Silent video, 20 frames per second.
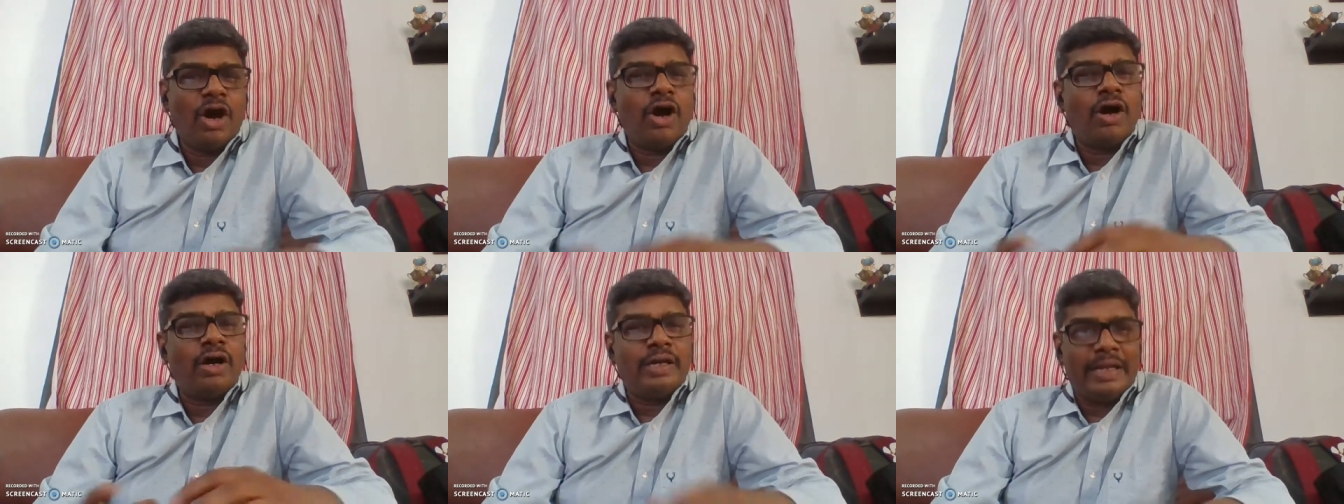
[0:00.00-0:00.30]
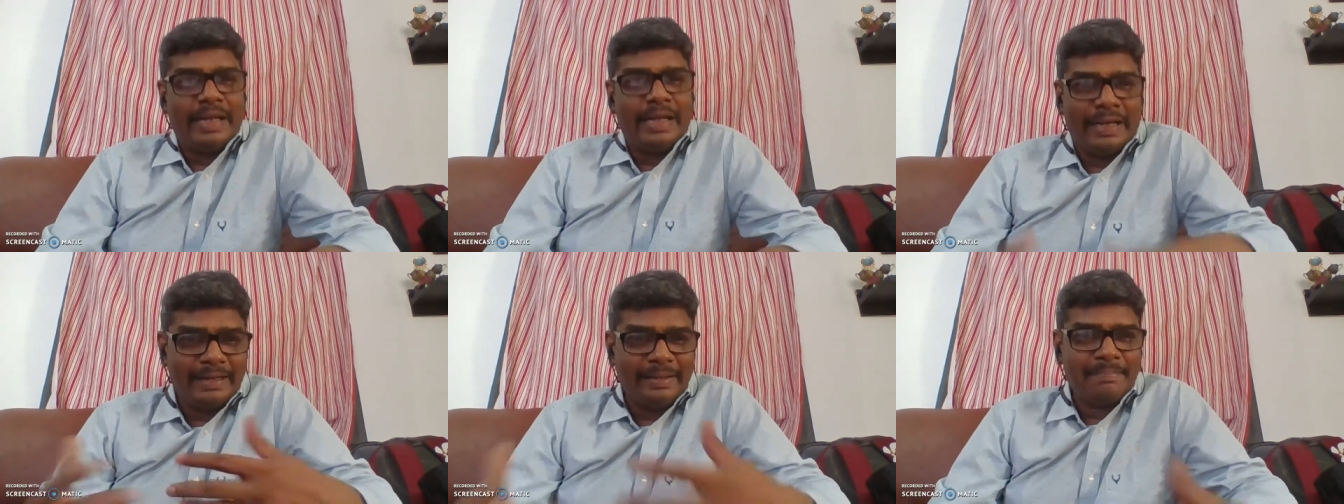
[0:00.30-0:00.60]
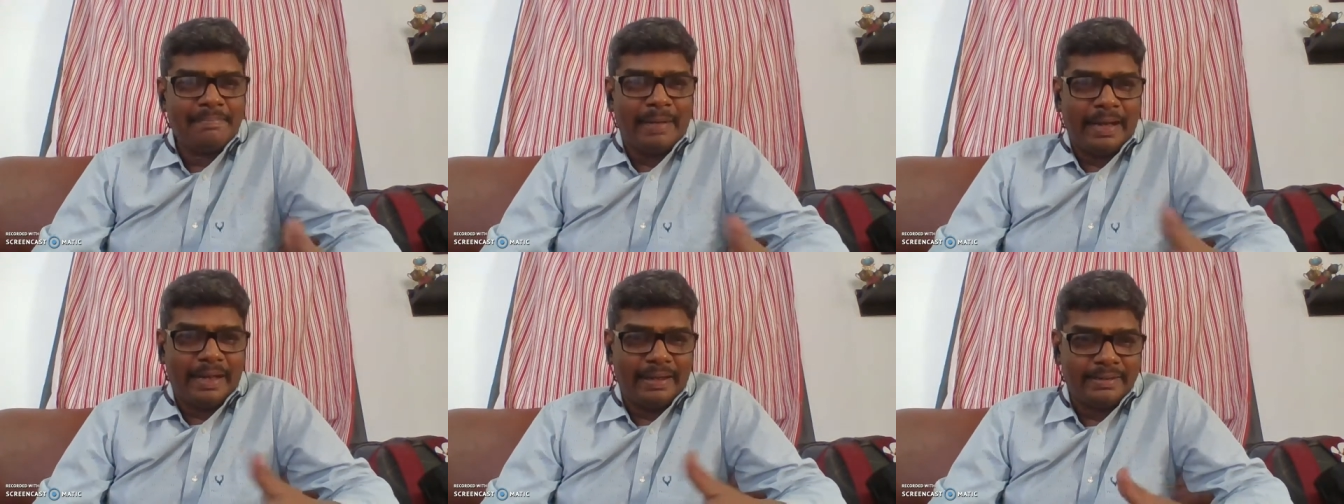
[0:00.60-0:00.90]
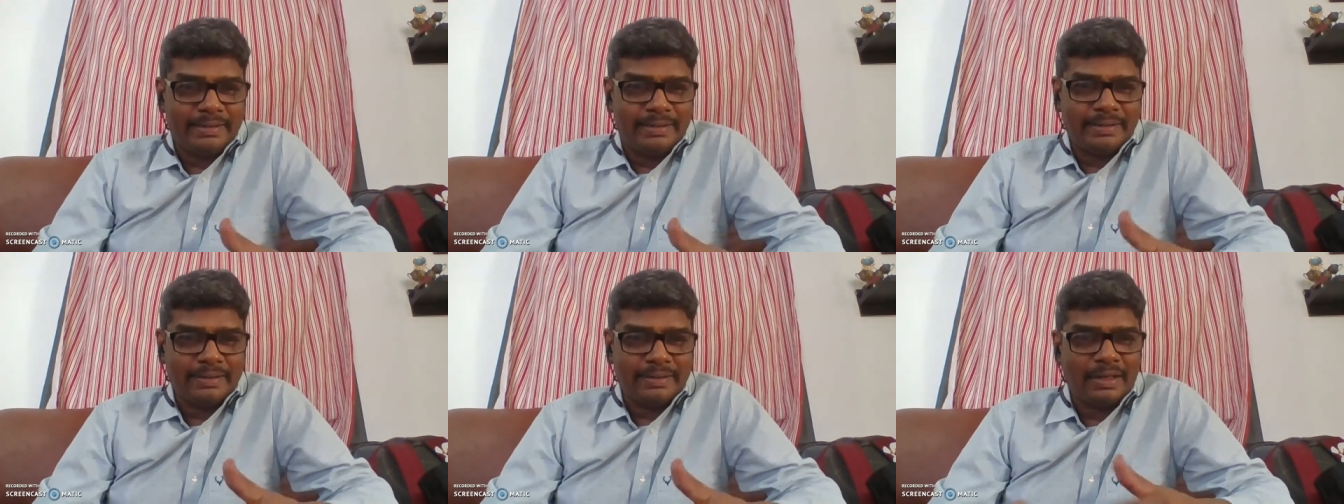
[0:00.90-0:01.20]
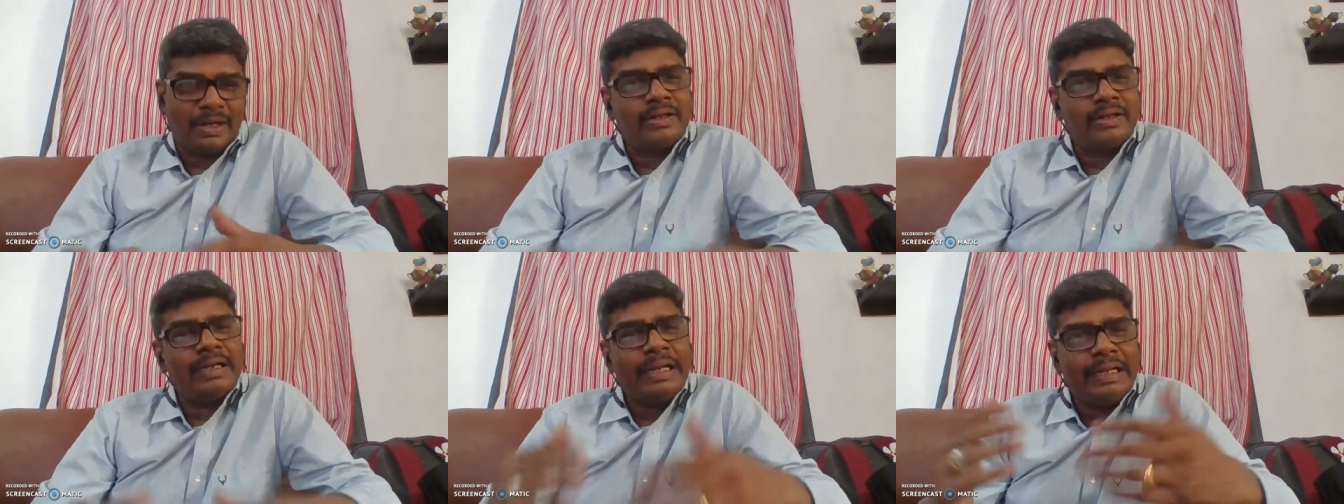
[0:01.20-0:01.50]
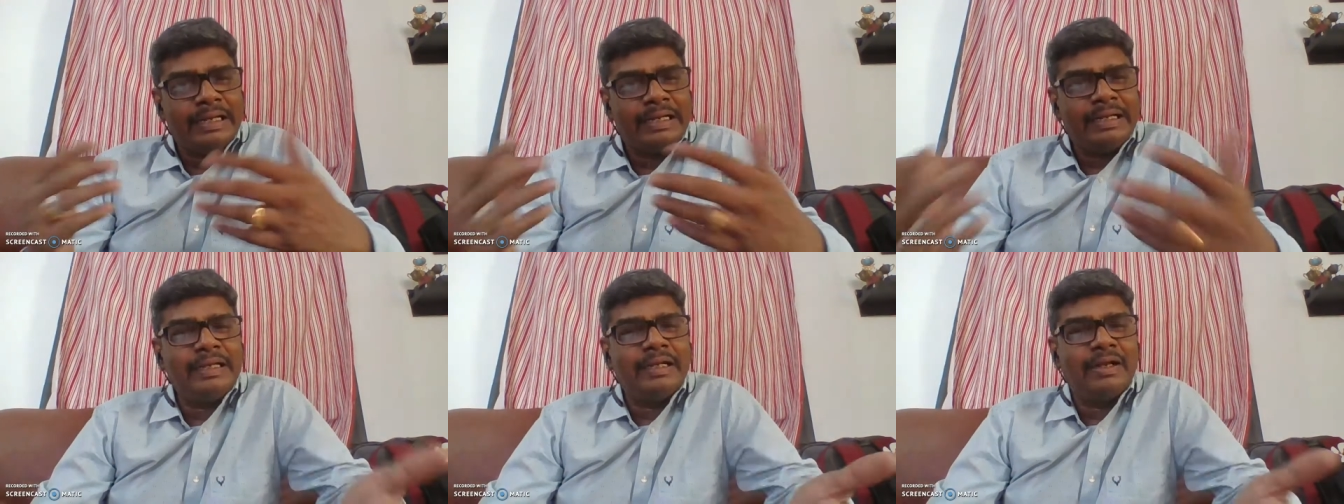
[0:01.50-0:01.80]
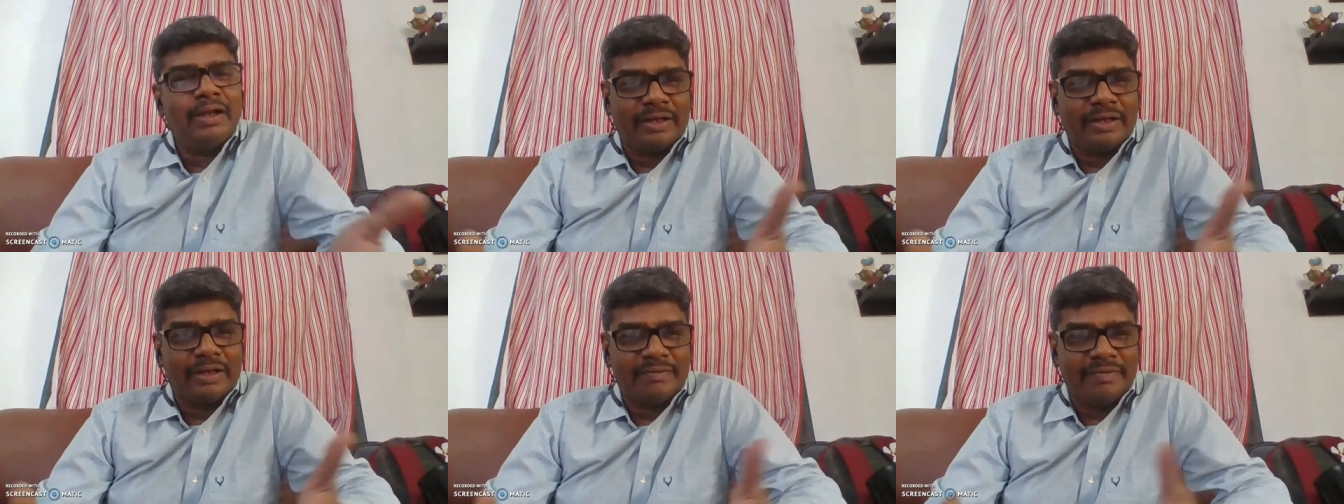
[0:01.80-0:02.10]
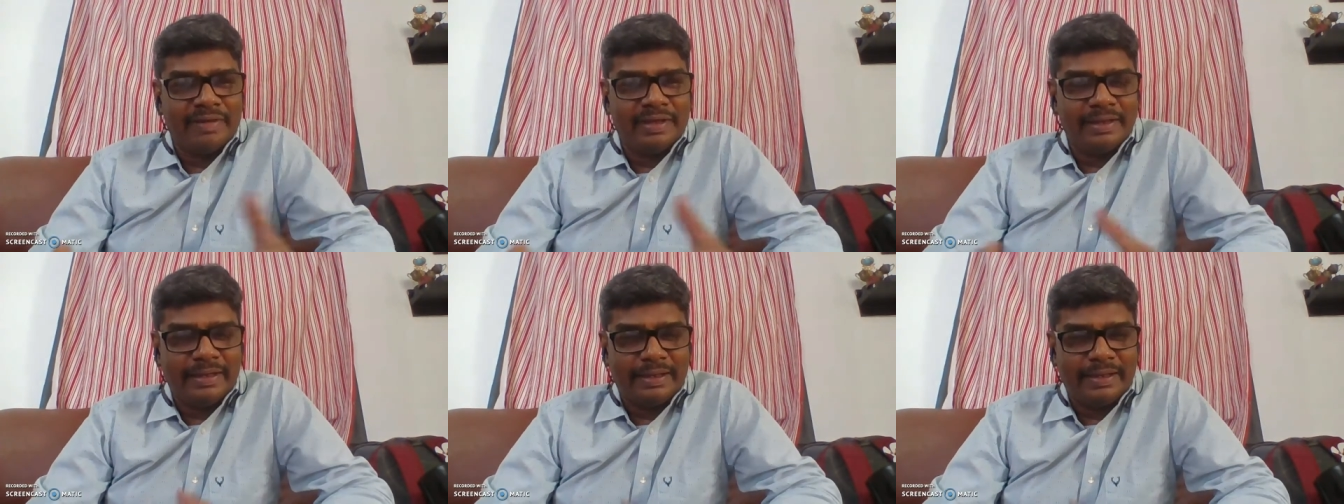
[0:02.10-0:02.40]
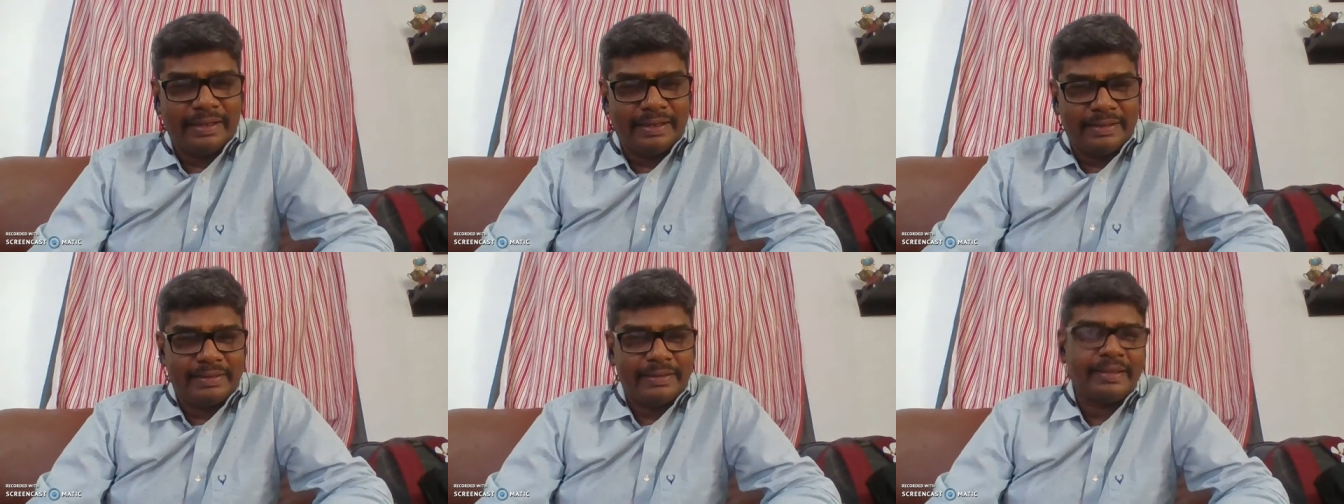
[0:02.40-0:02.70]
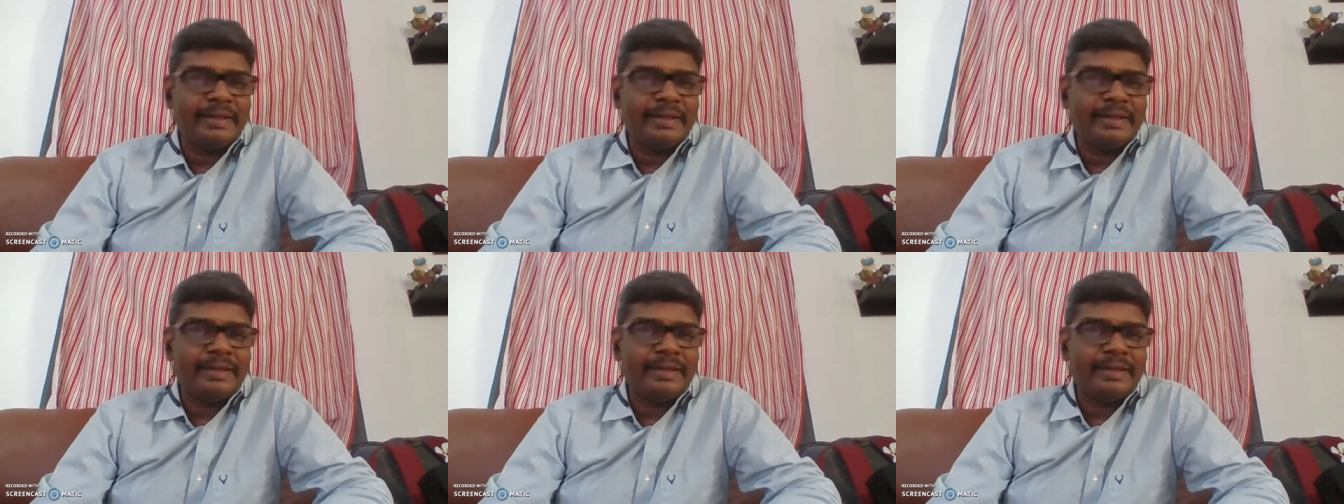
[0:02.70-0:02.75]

on any matter on any language uh,